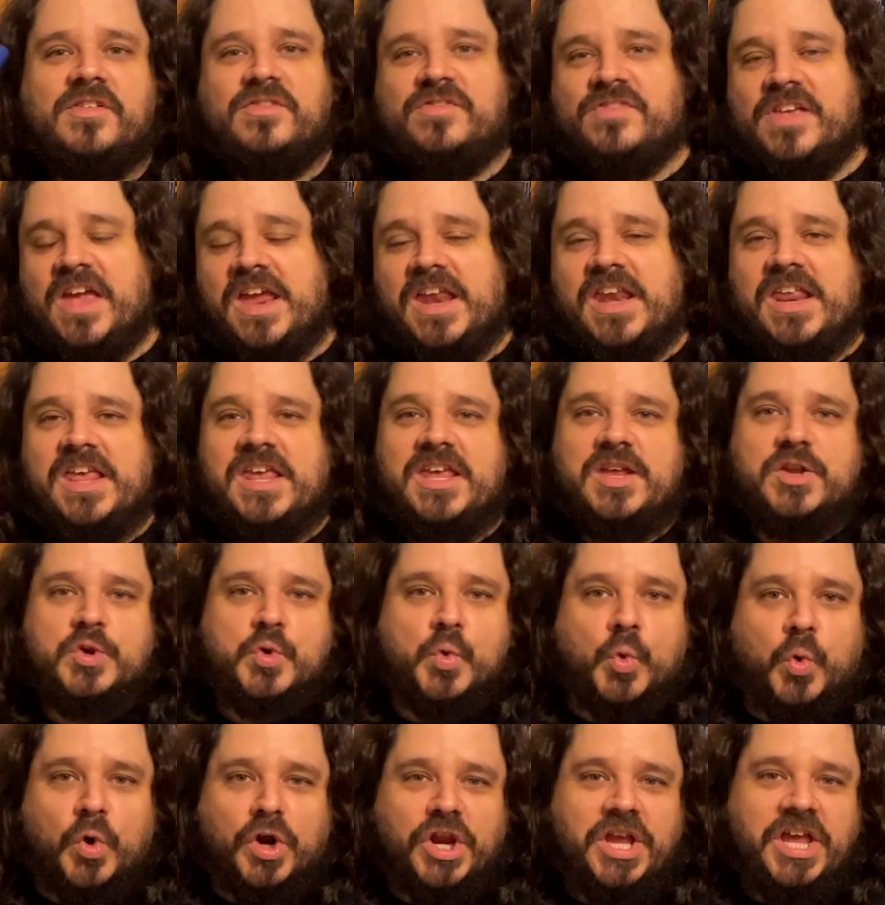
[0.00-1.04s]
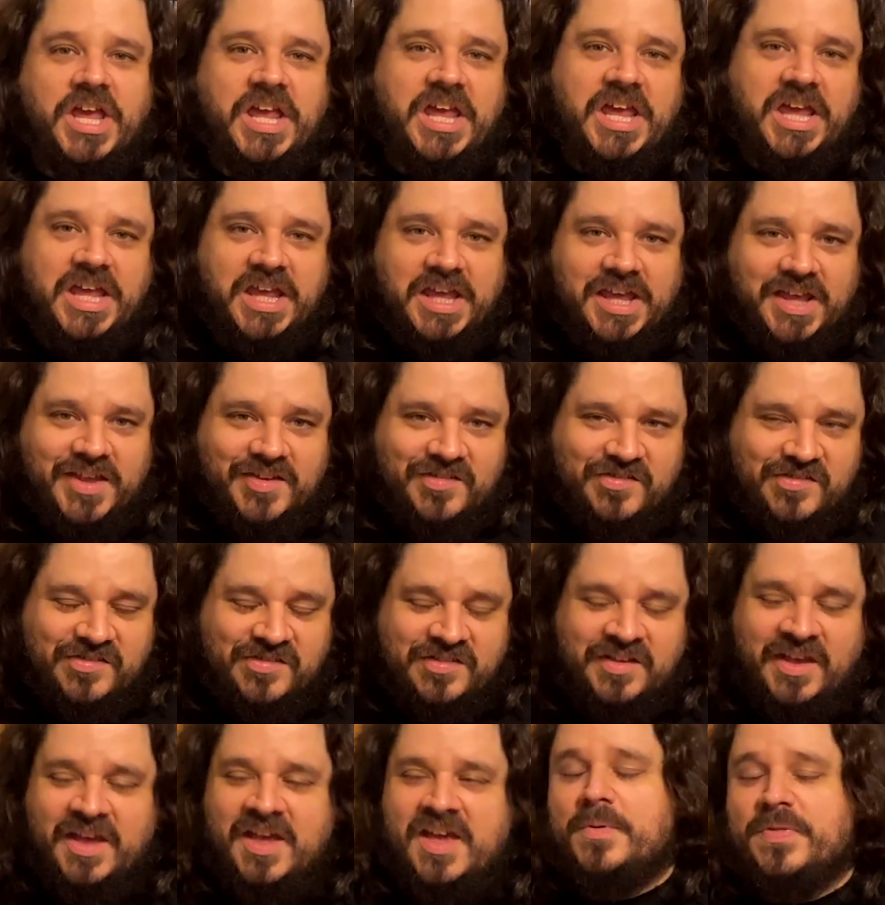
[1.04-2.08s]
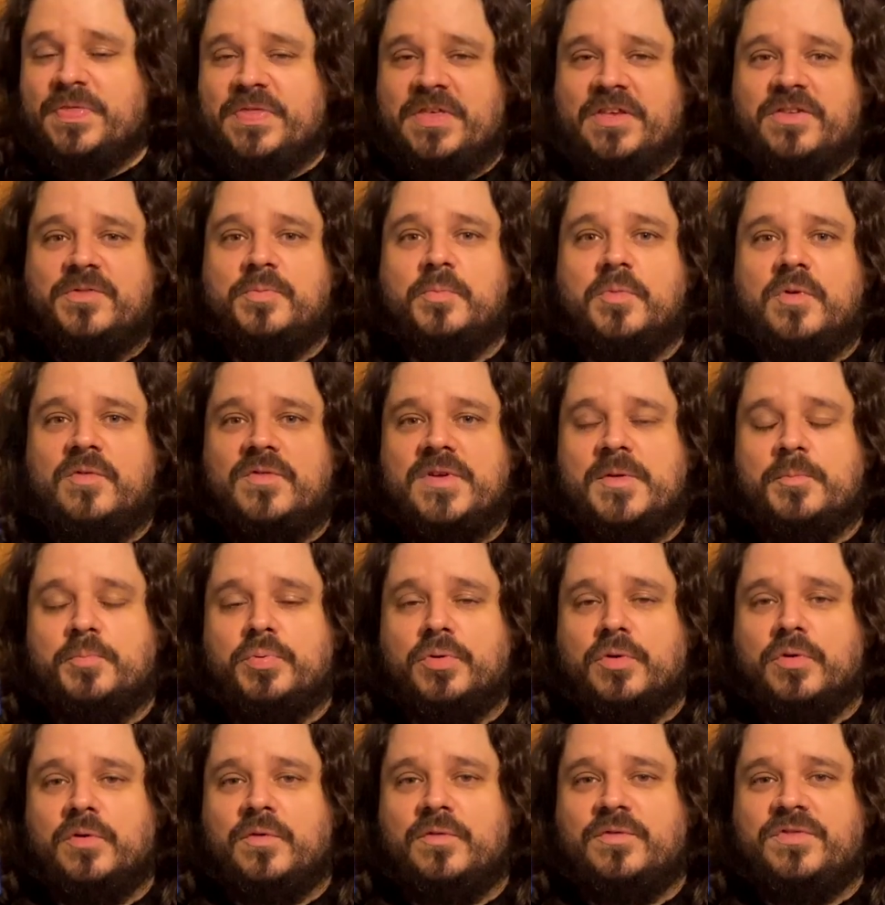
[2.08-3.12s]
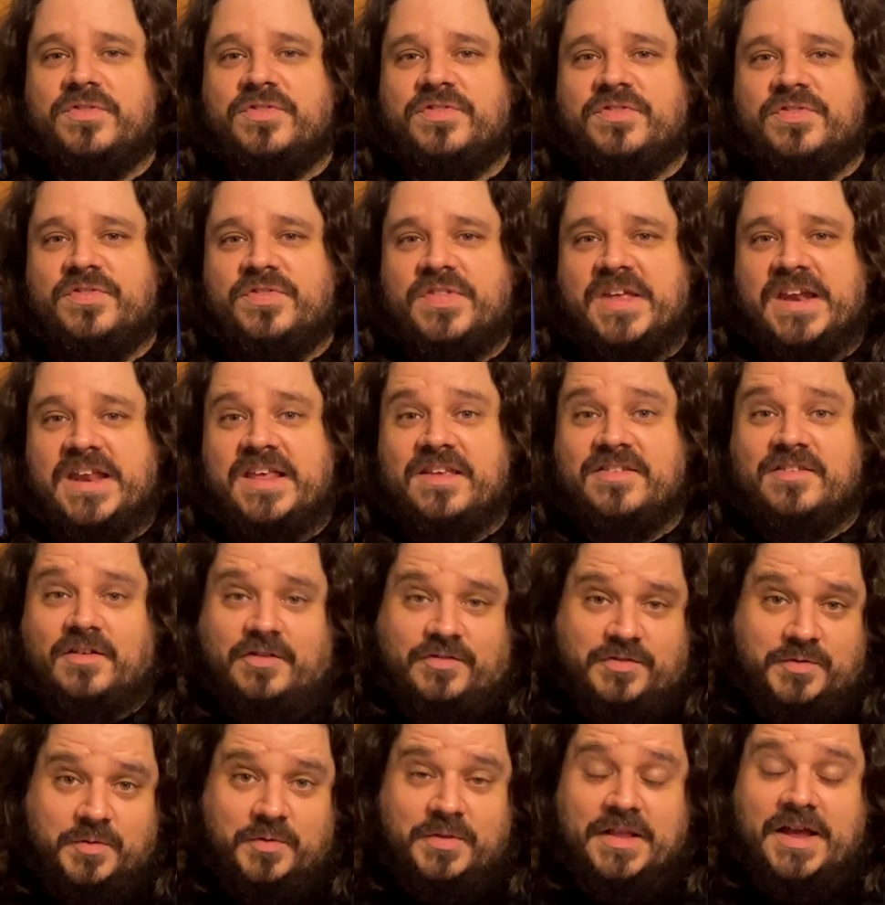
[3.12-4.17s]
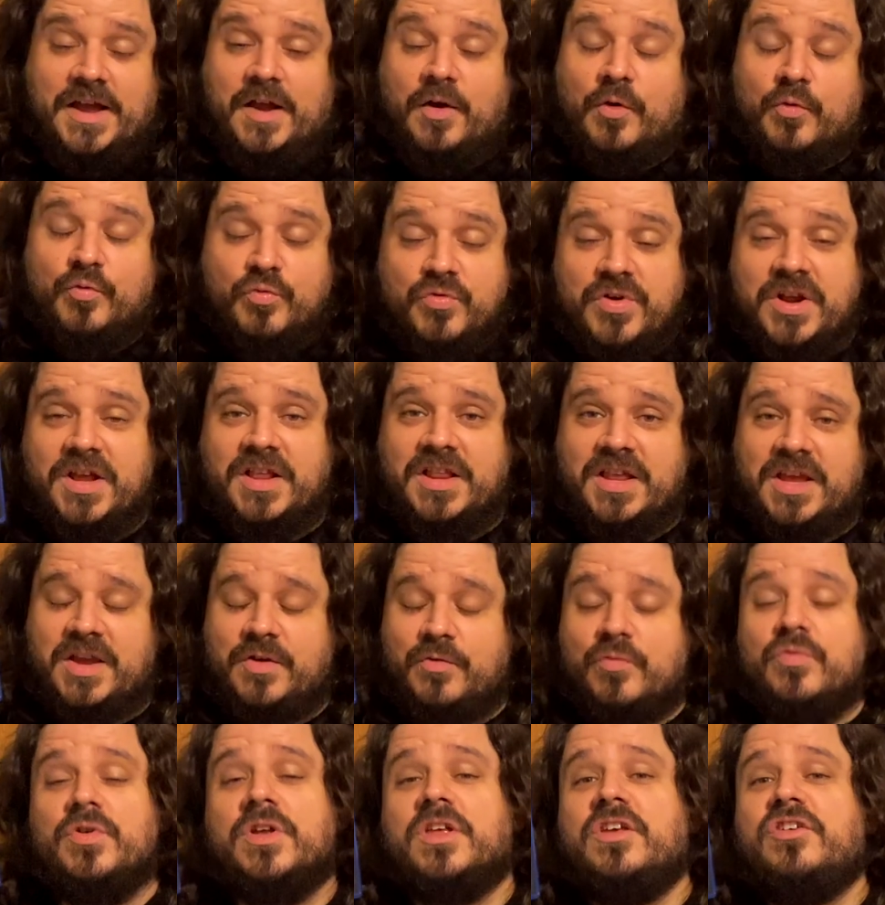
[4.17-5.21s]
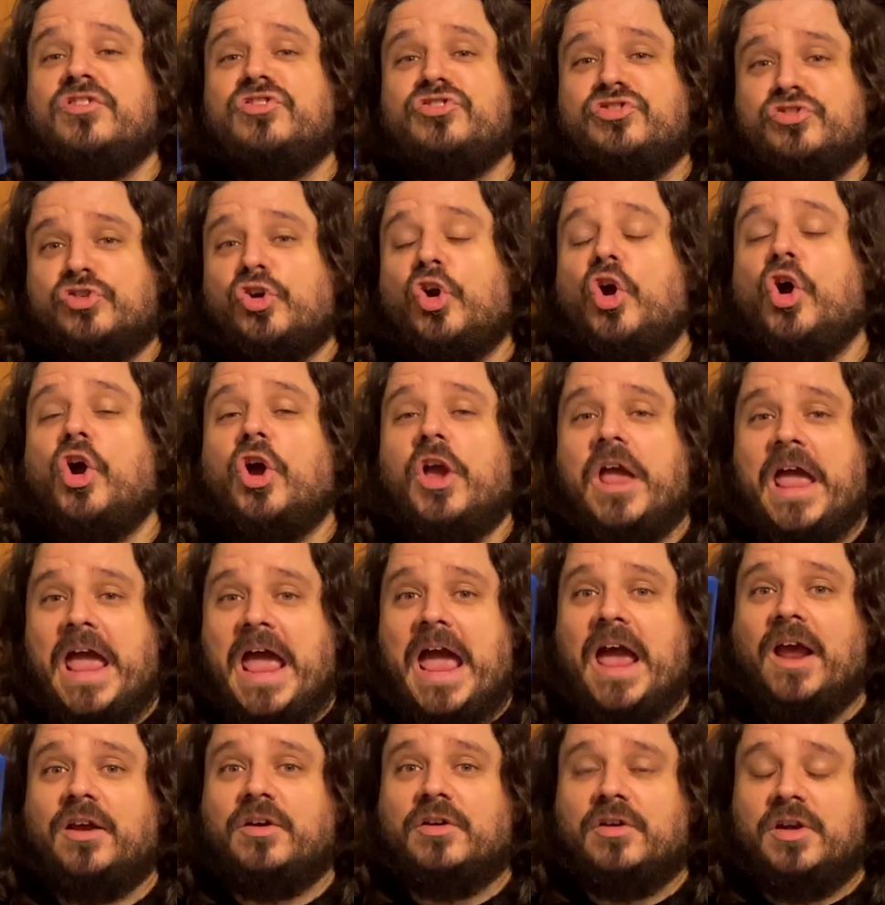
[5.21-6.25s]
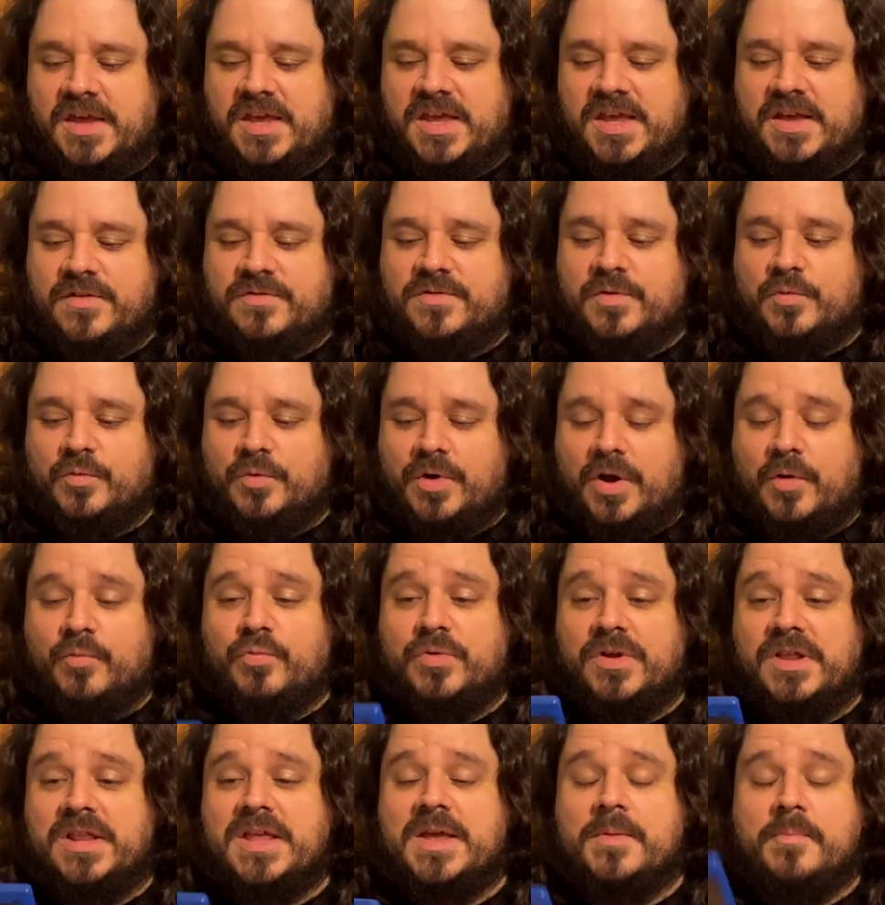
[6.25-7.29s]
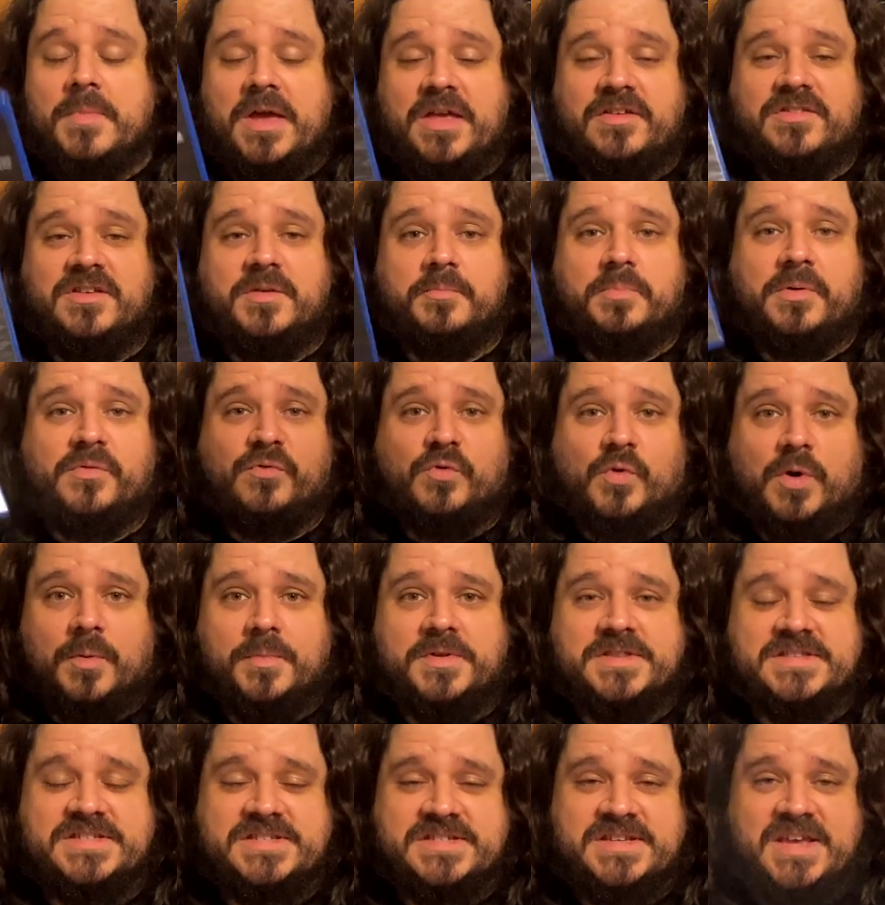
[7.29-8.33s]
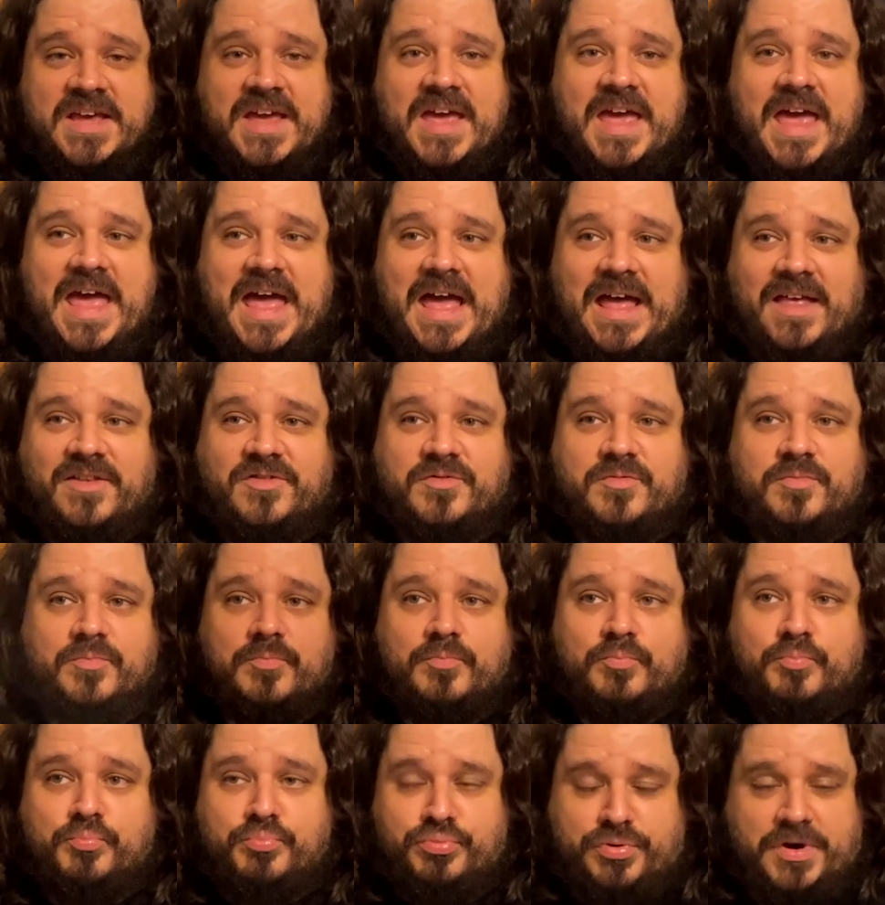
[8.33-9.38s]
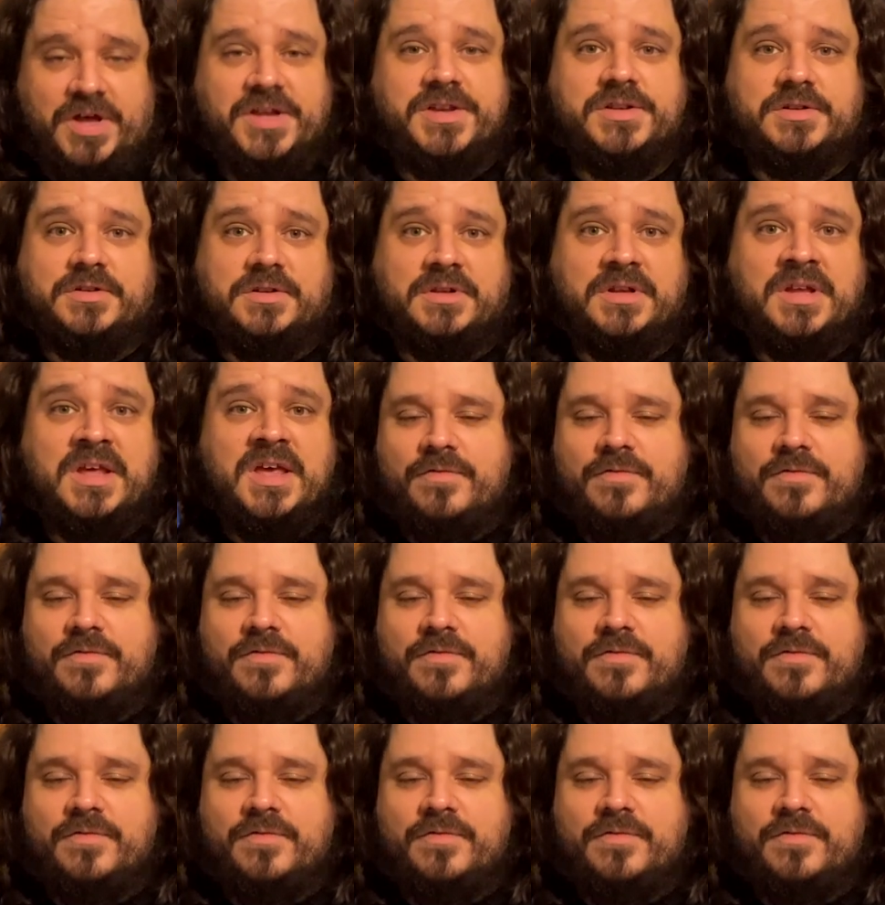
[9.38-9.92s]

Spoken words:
zany and quirky he is, but this movie proves that he's also like a really, really strong actor. He gives a really amazing performance as Brundle.